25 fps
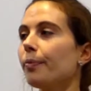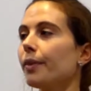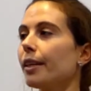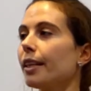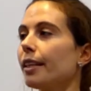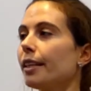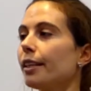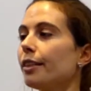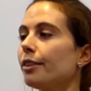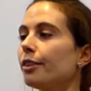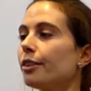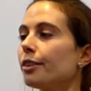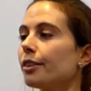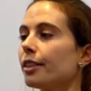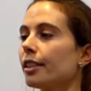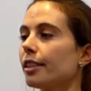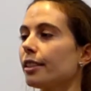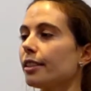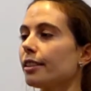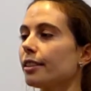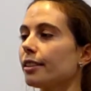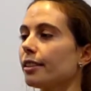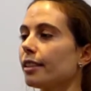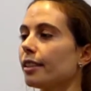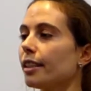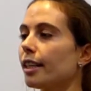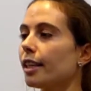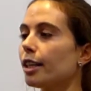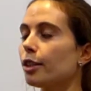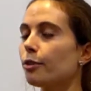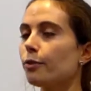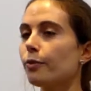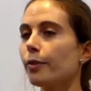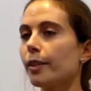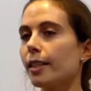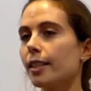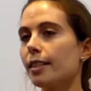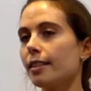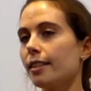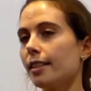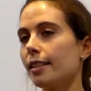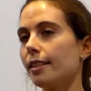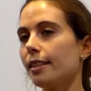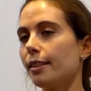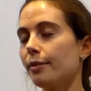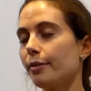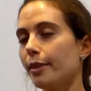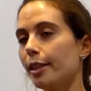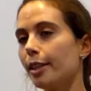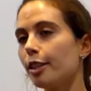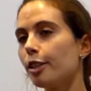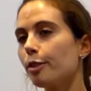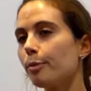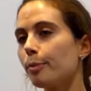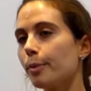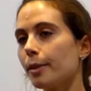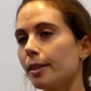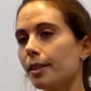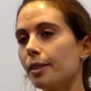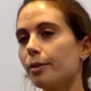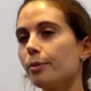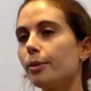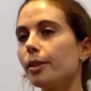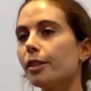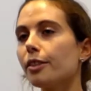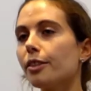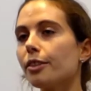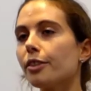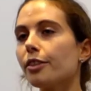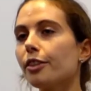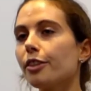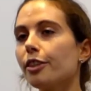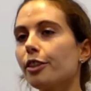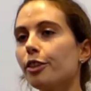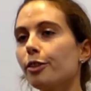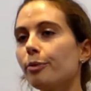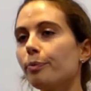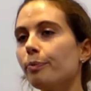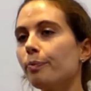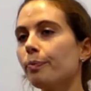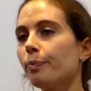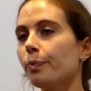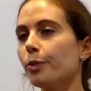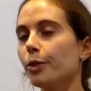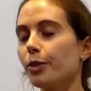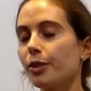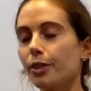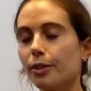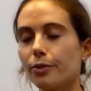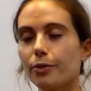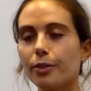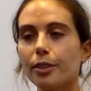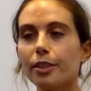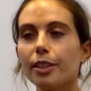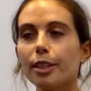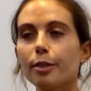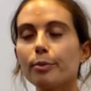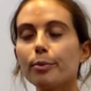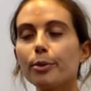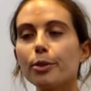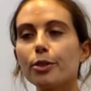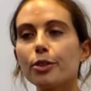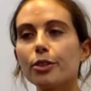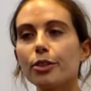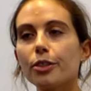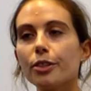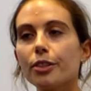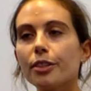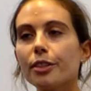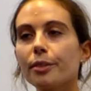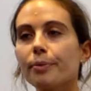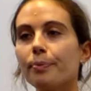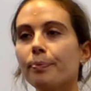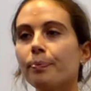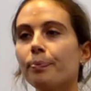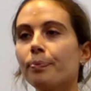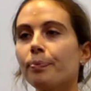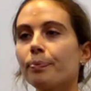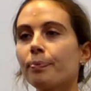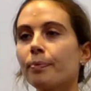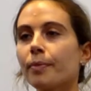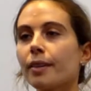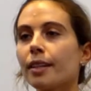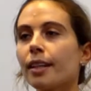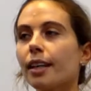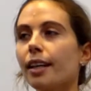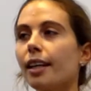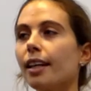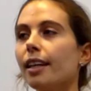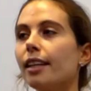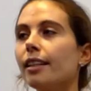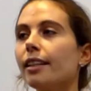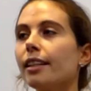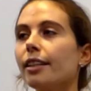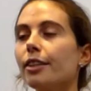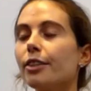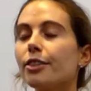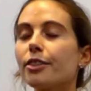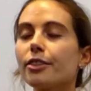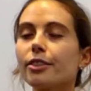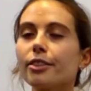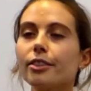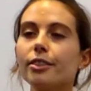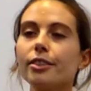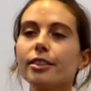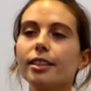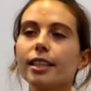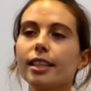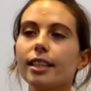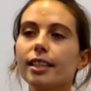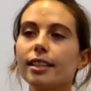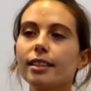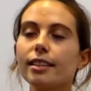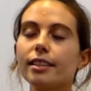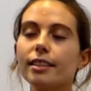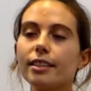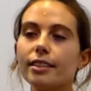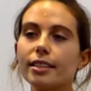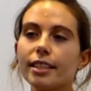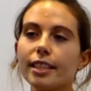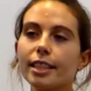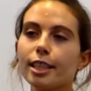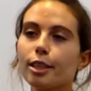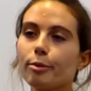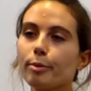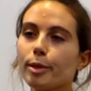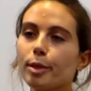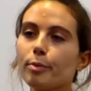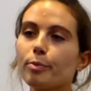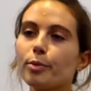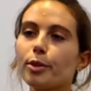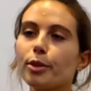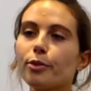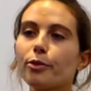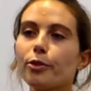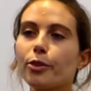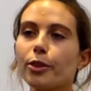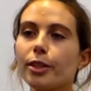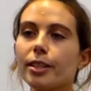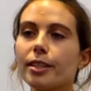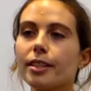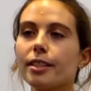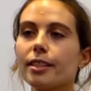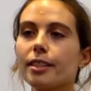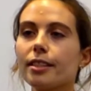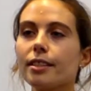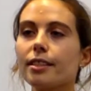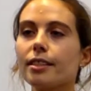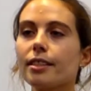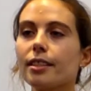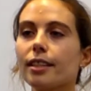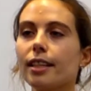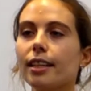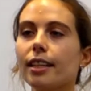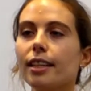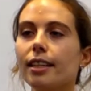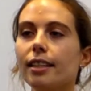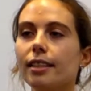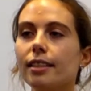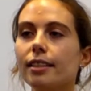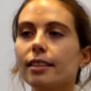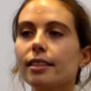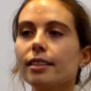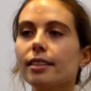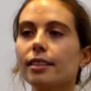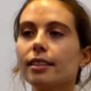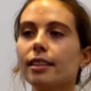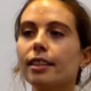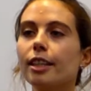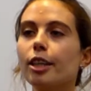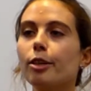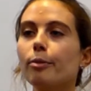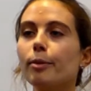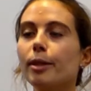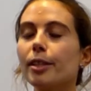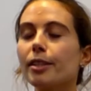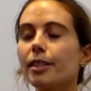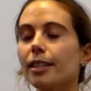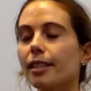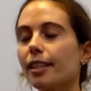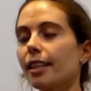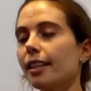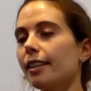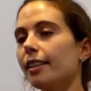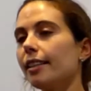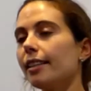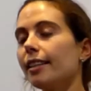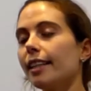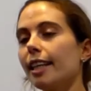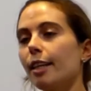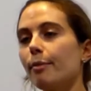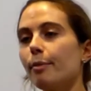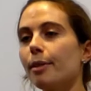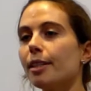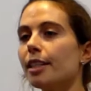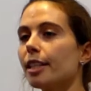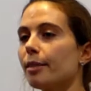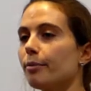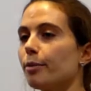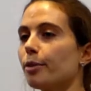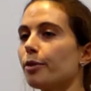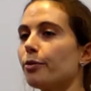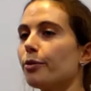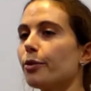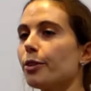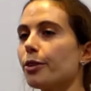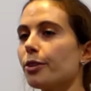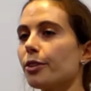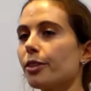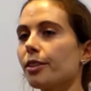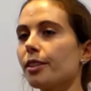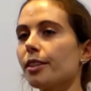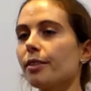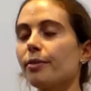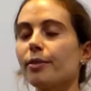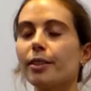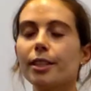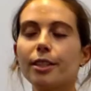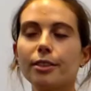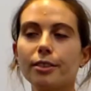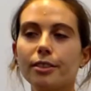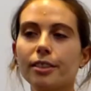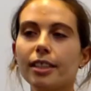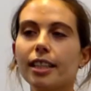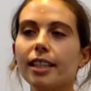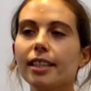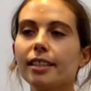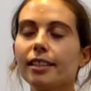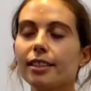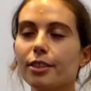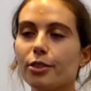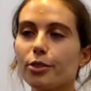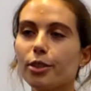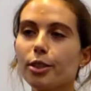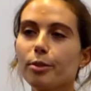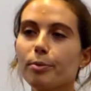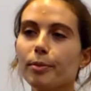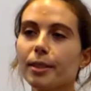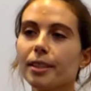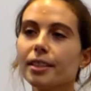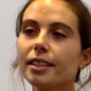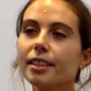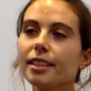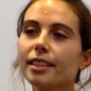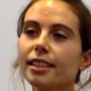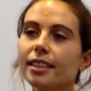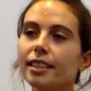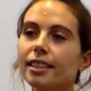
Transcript: Then I looked at how fast they develop in the water column with different temperatures. And I also looked at their settlement preferences and how much they can delay metamorphosis if they don't like the treatment.